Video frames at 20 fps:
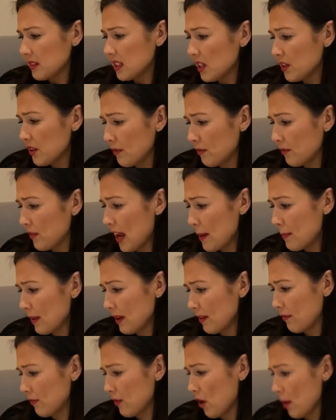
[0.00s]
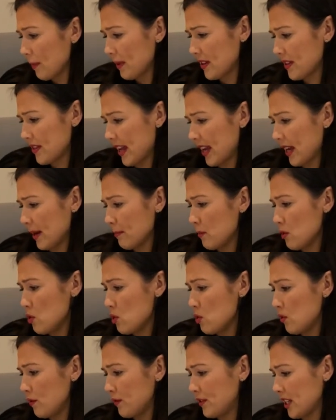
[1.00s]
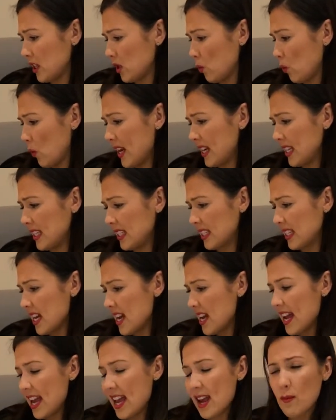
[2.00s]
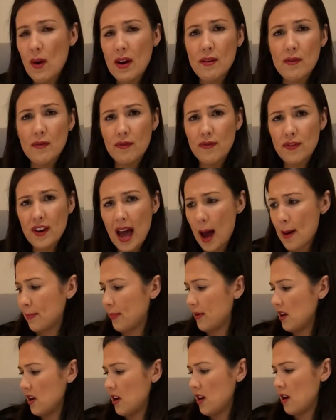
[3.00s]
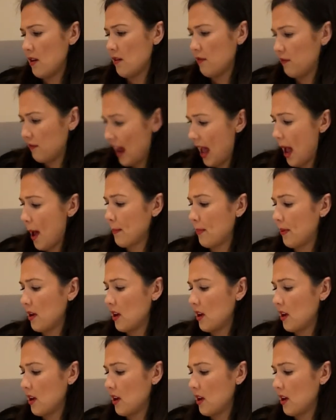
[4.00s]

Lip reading: The flappy floppy thing moved in the wind. It went flap, flap,